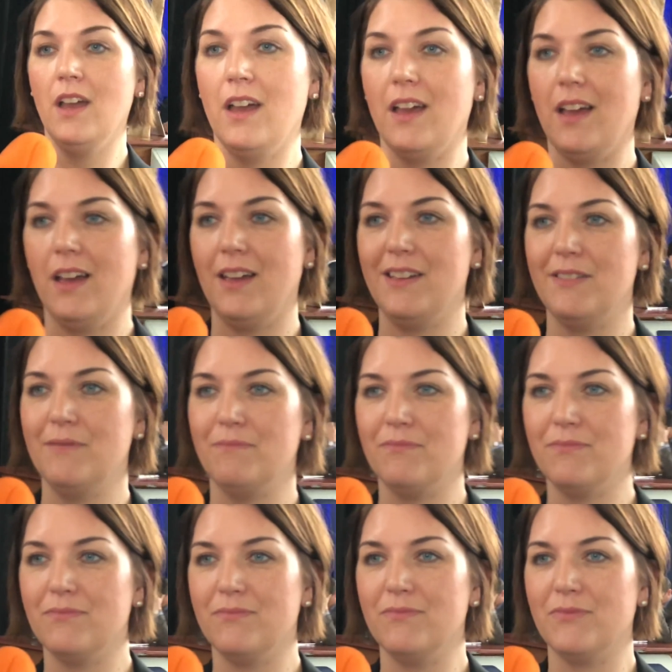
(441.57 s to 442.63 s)
Uh,
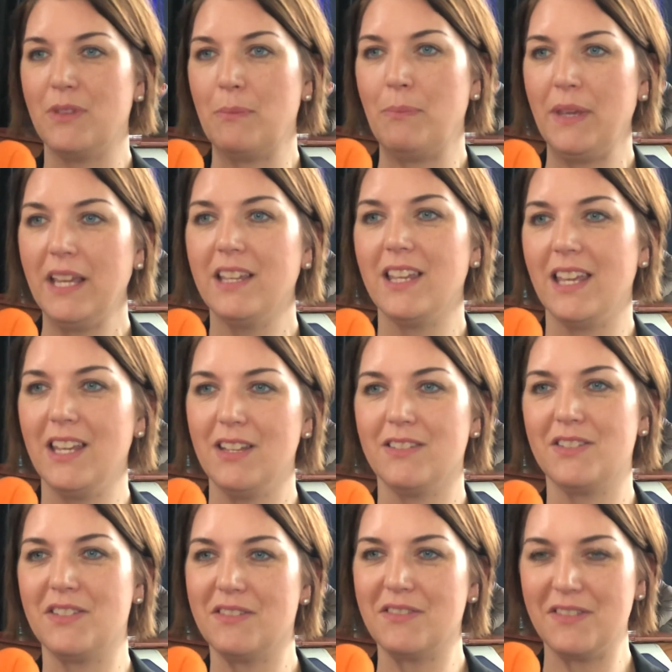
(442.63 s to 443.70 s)
the big I
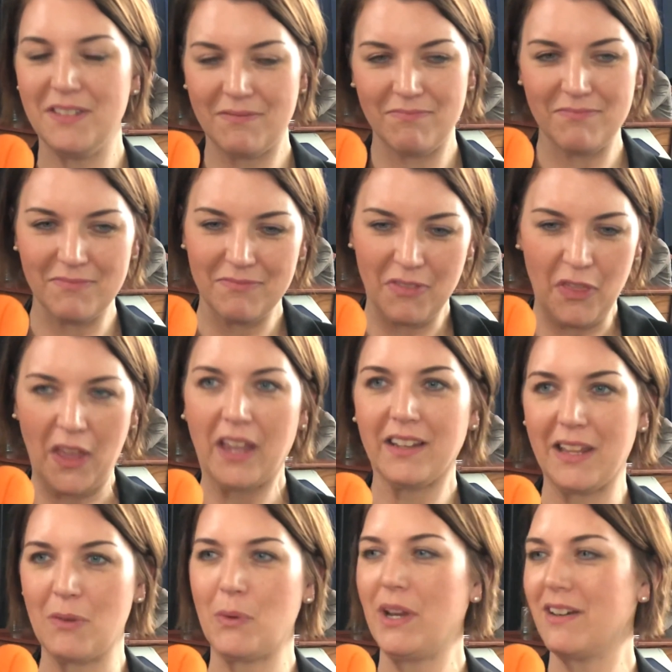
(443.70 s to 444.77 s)
thing
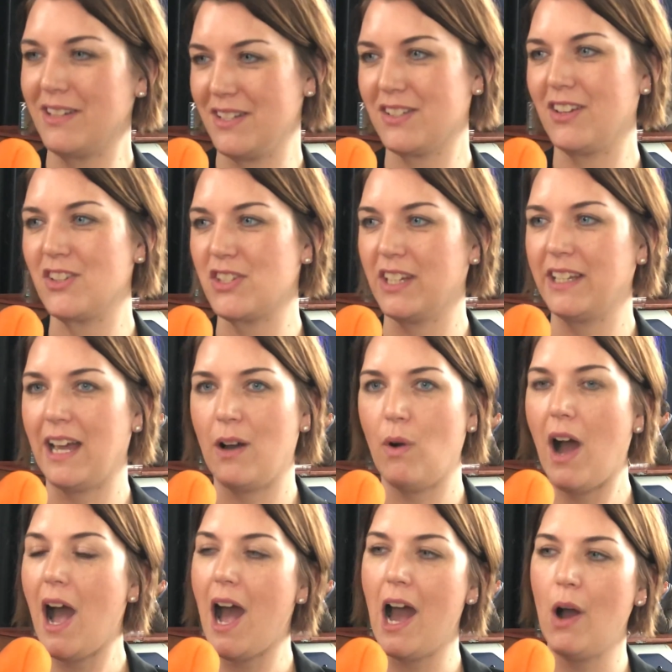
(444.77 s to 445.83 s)
that we are discussing now:
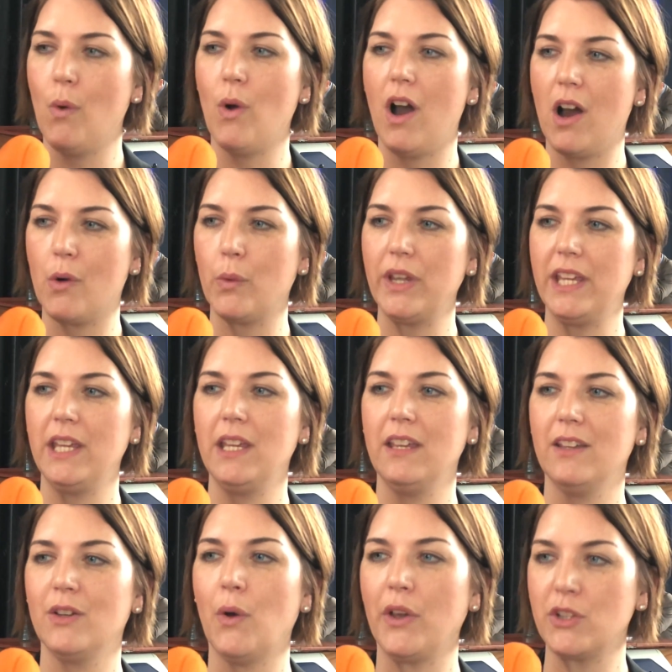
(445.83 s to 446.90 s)
how are we
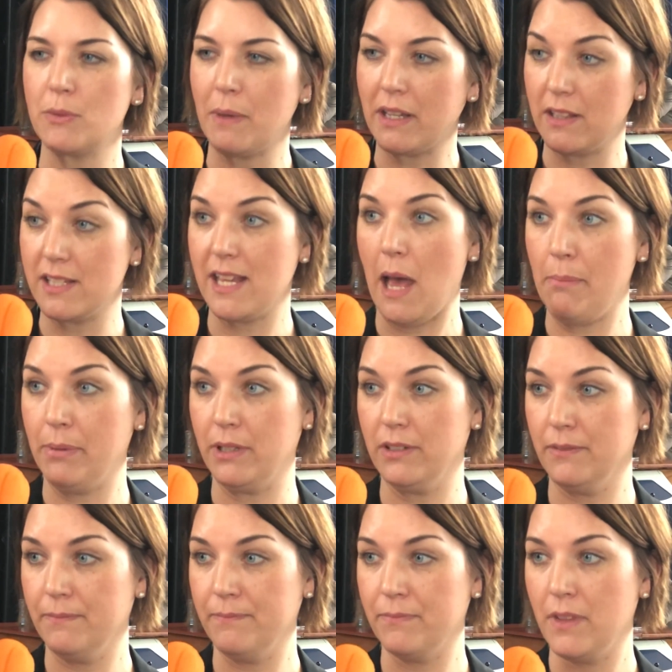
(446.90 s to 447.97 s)
going to make this happen?
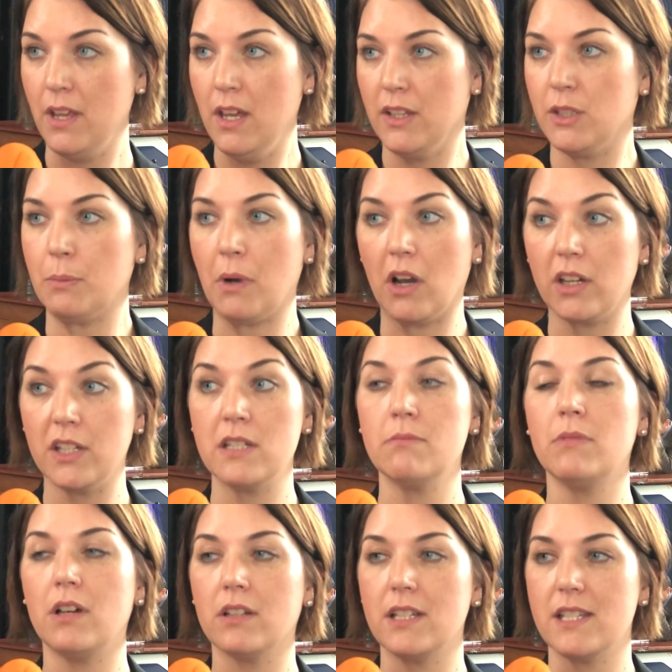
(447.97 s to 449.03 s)
The market
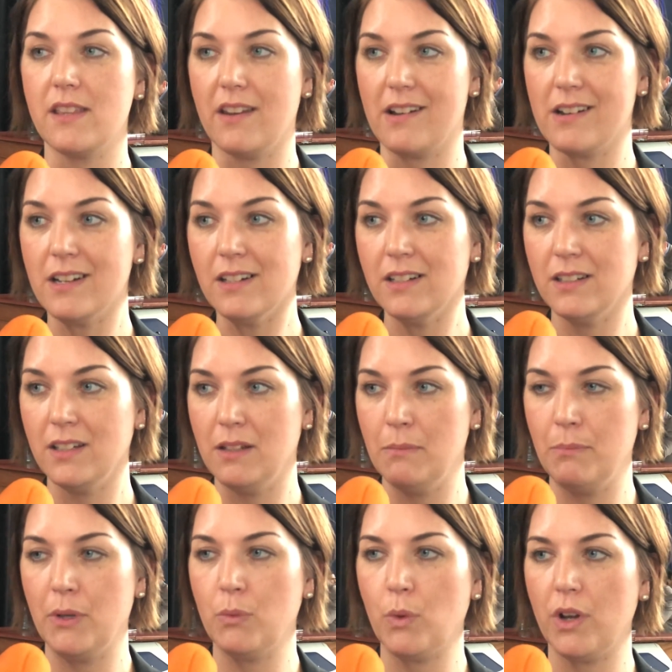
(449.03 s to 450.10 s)
demand is there,
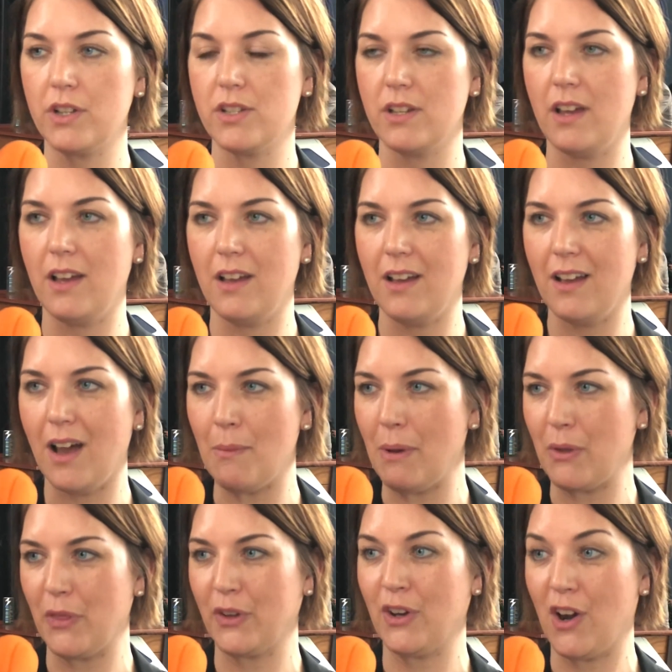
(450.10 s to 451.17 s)
but what
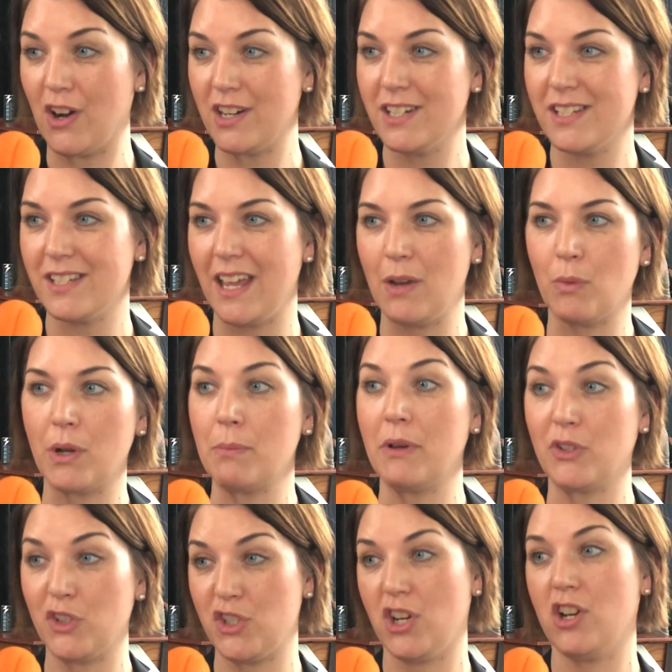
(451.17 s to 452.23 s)
about the cars and what about
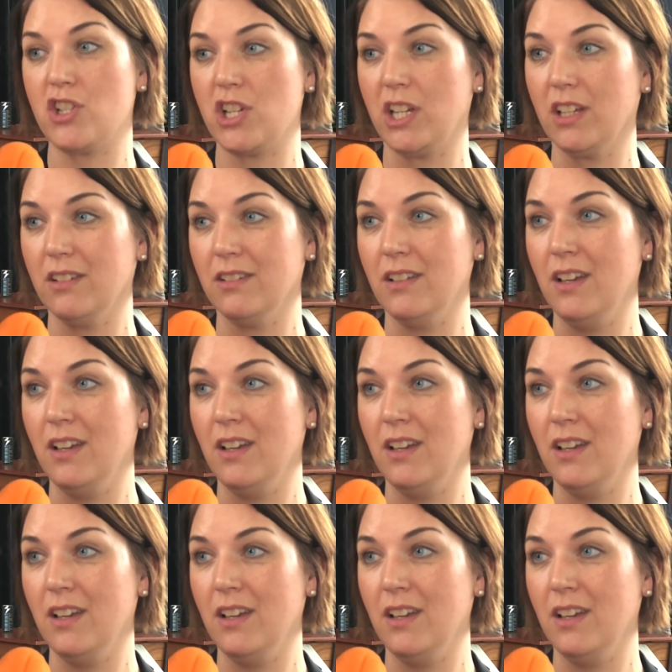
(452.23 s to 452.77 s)
the charging?